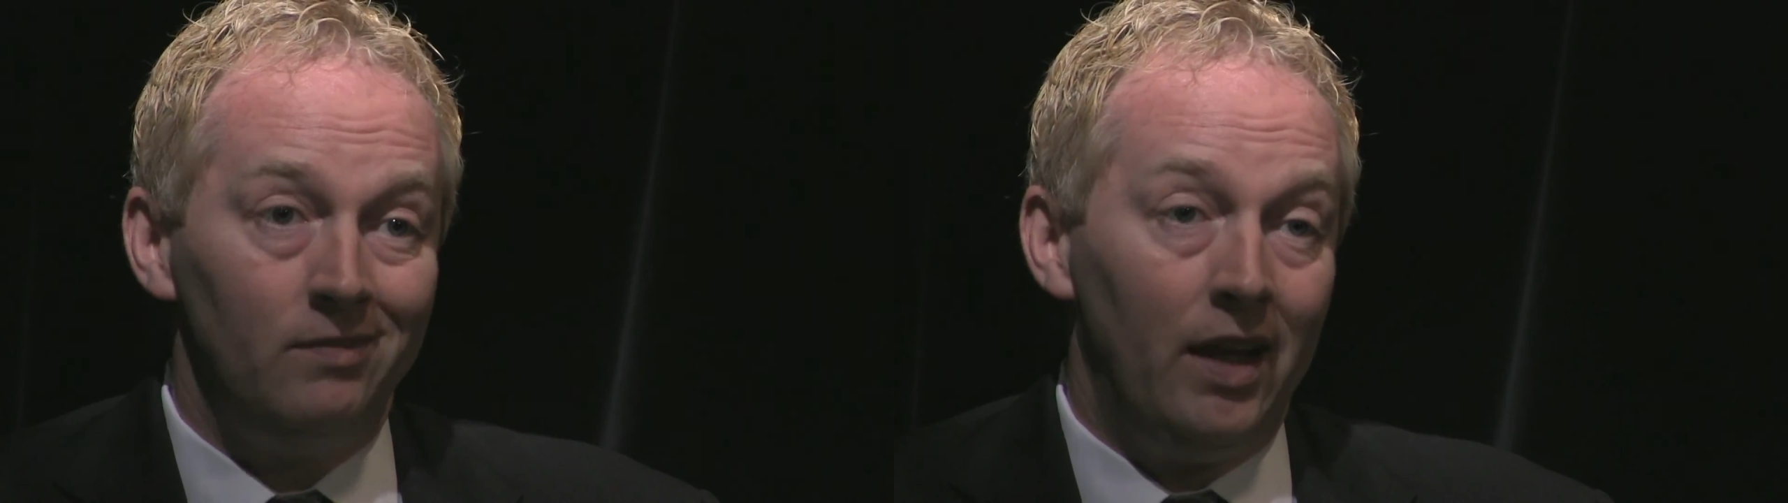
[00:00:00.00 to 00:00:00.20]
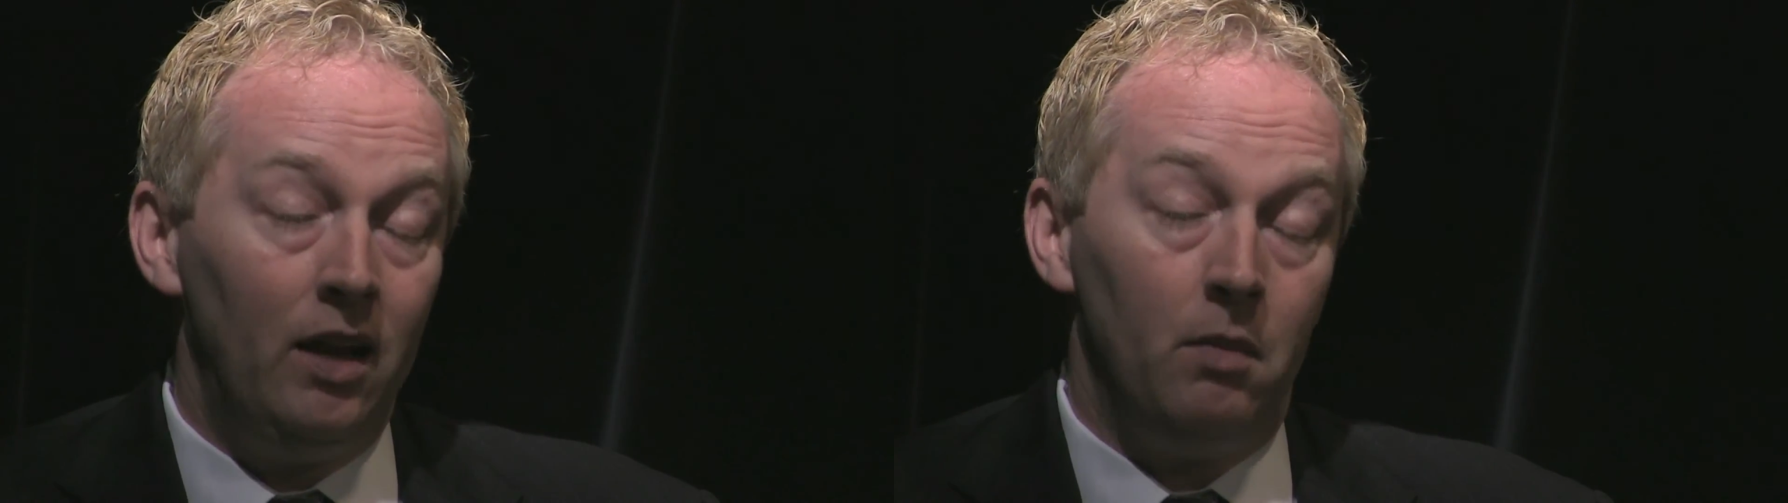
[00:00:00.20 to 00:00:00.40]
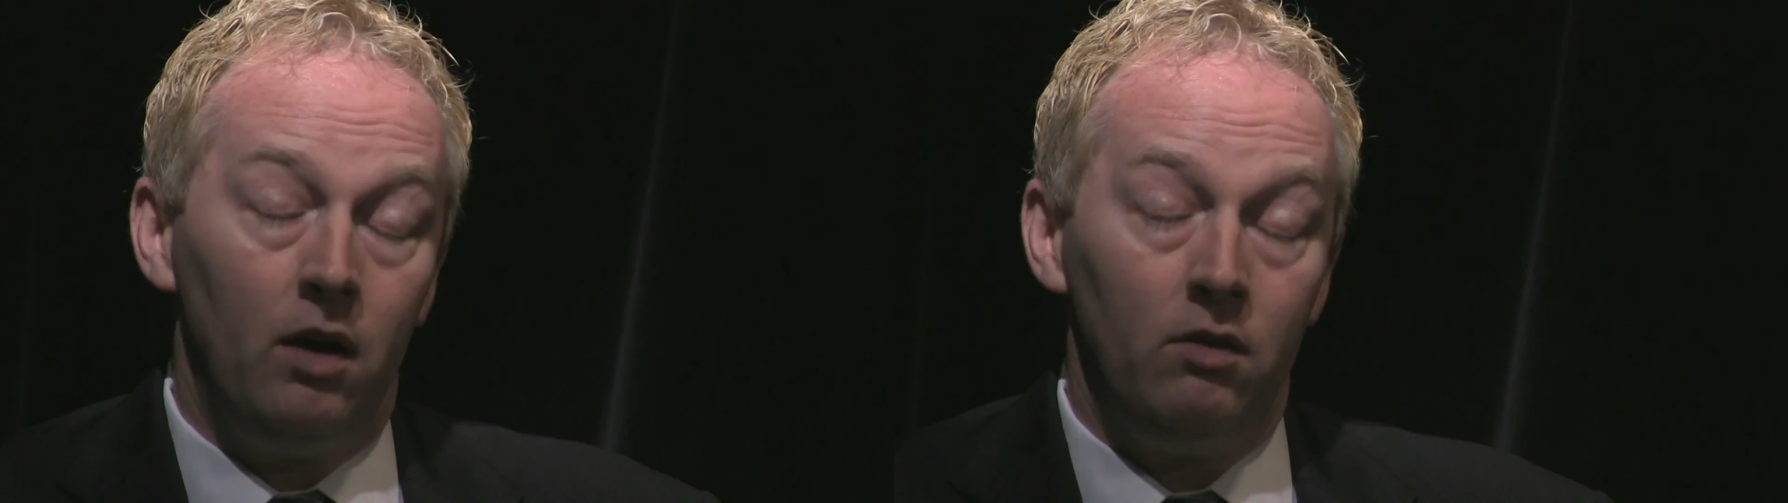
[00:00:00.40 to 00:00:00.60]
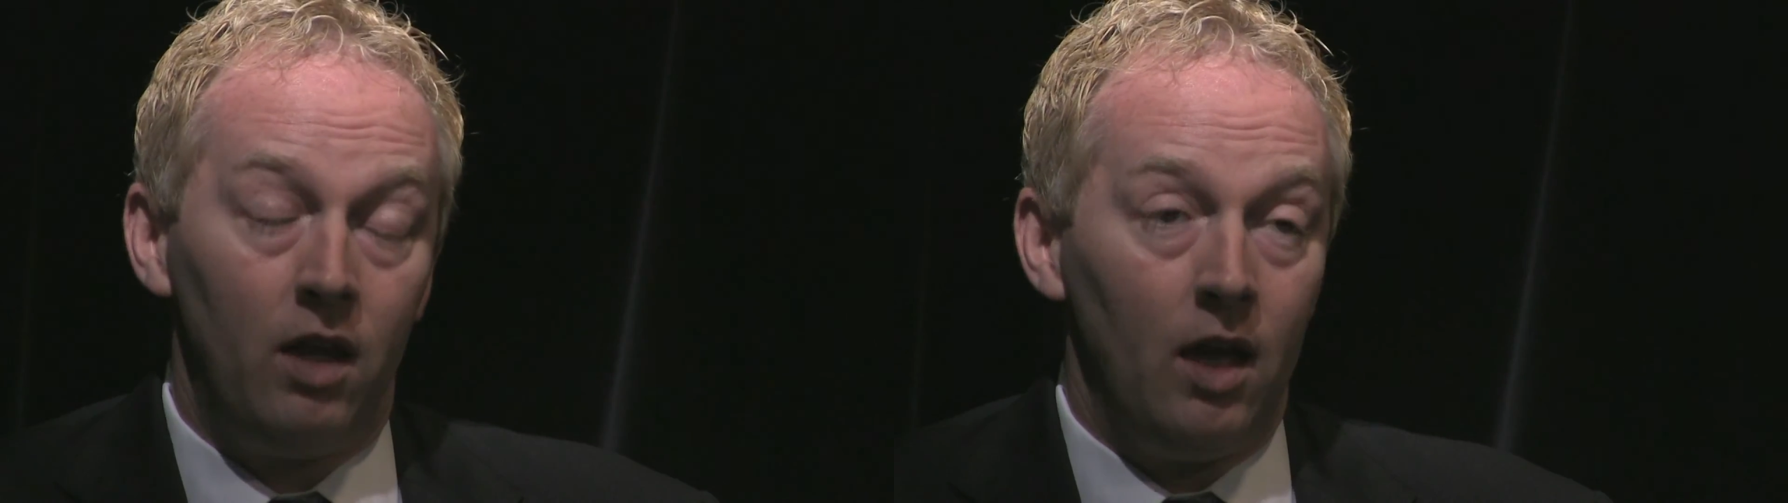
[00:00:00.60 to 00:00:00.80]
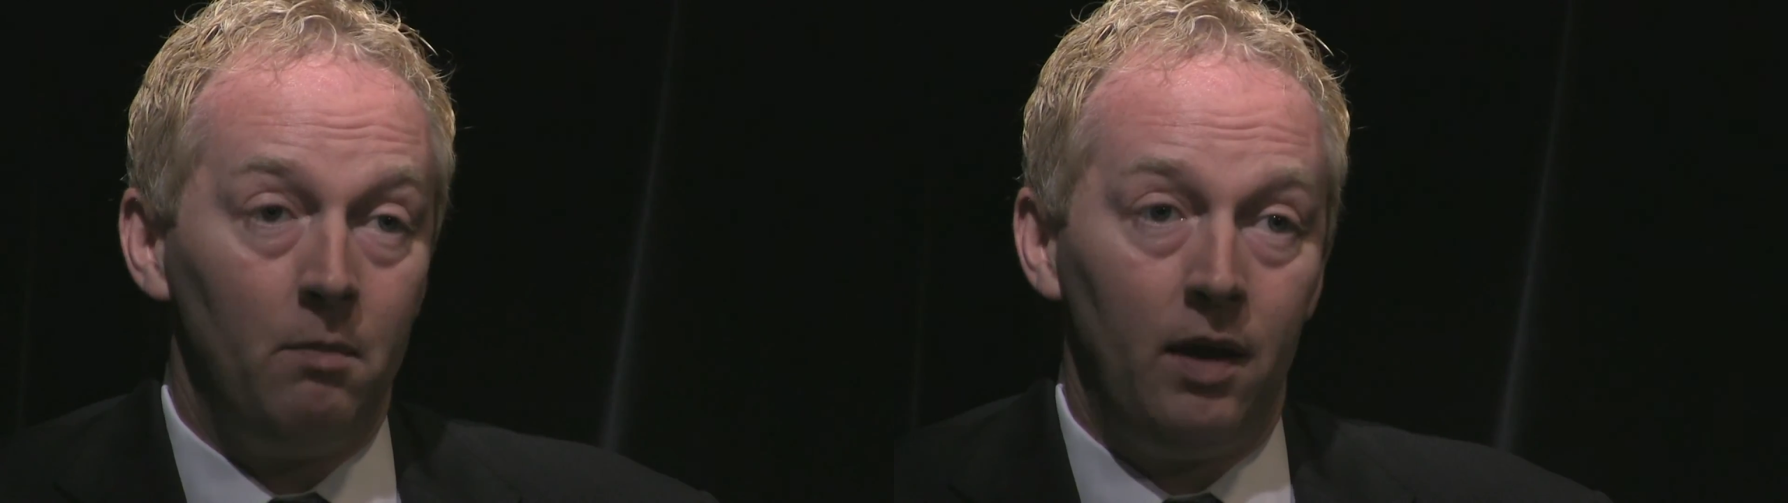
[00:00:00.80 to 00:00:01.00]
anybody's
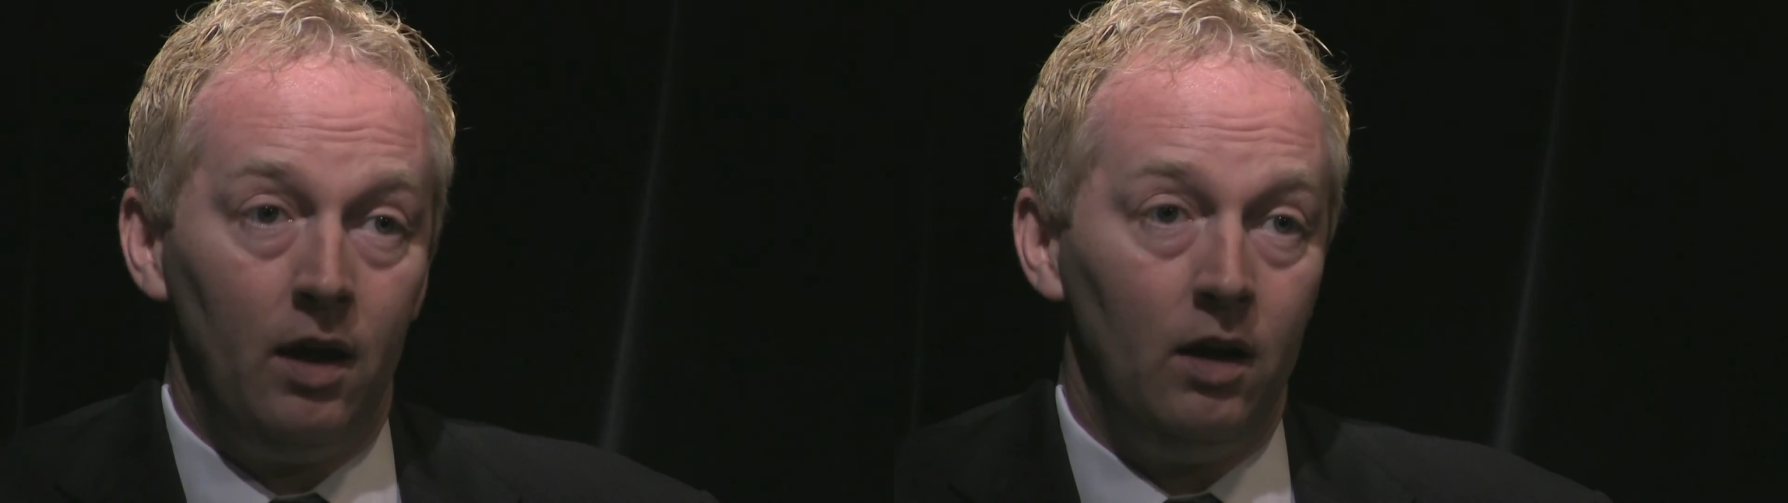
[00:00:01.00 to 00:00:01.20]
campaign.